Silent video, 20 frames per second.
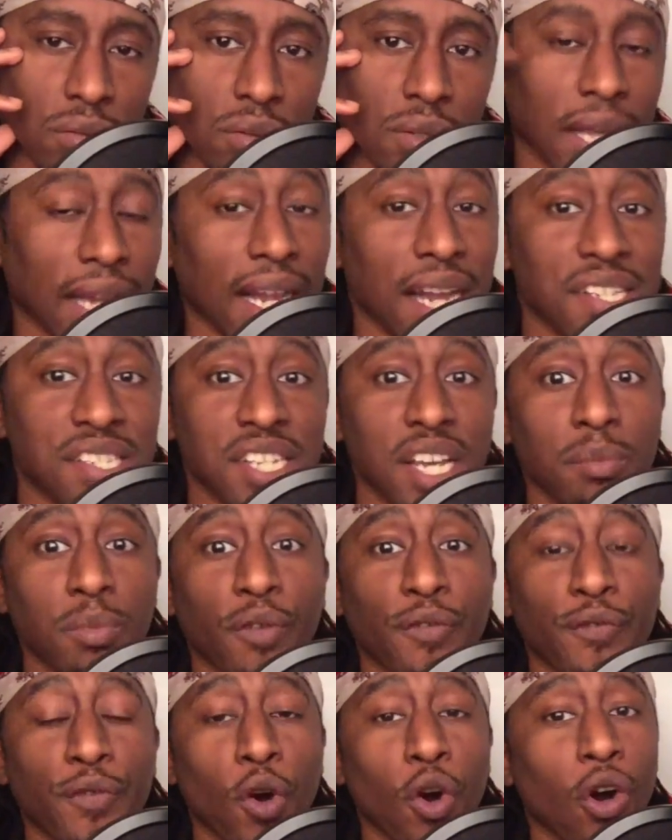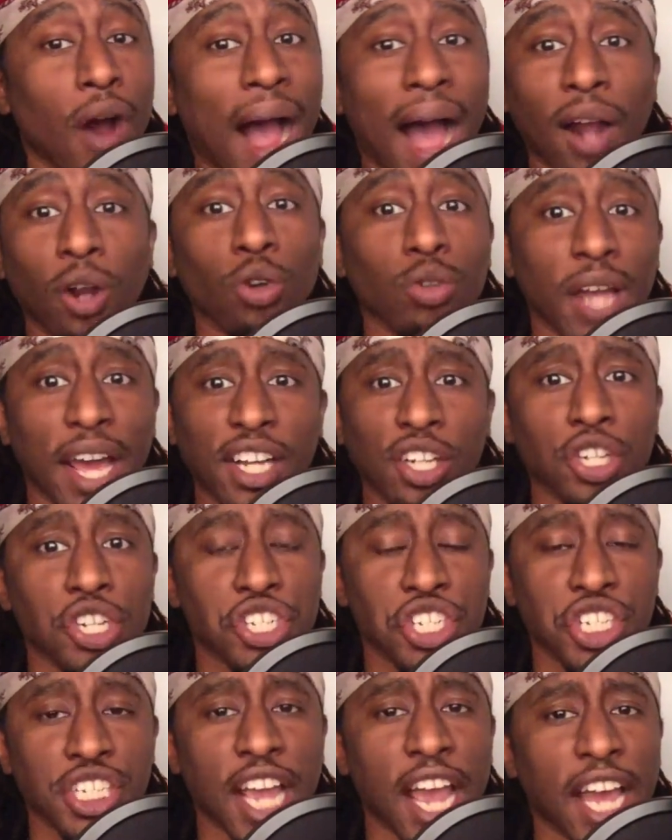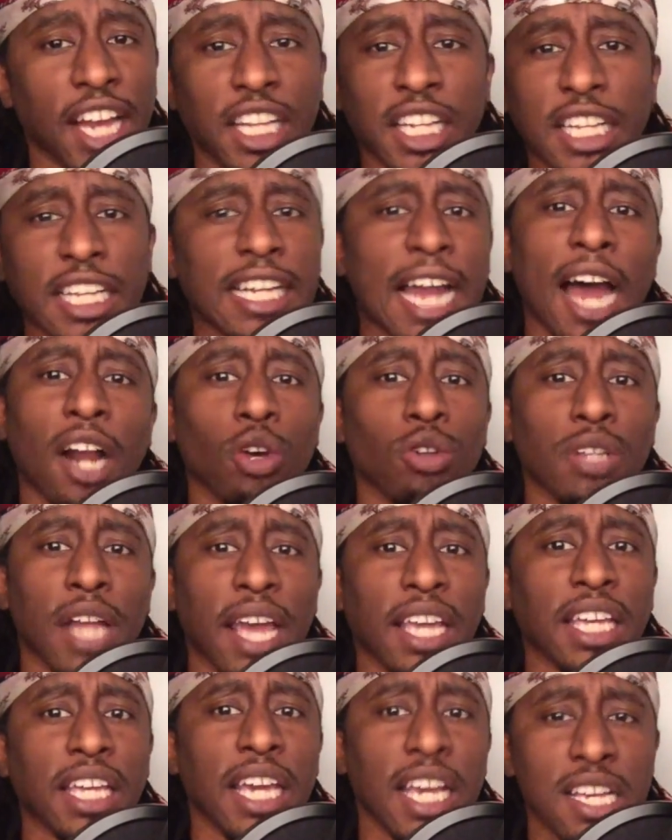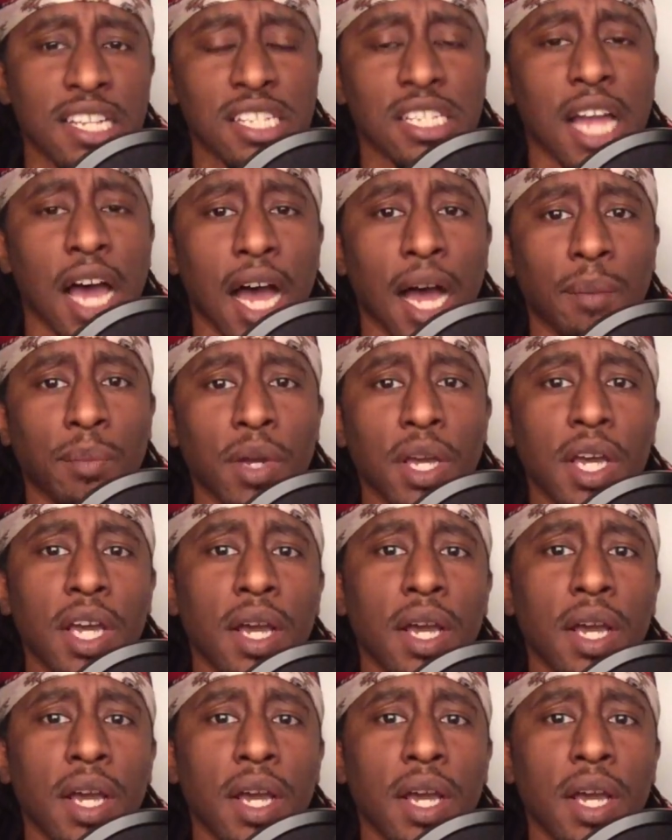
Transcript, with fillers: Like I said before, I don't like Christianity and I don't like Islam,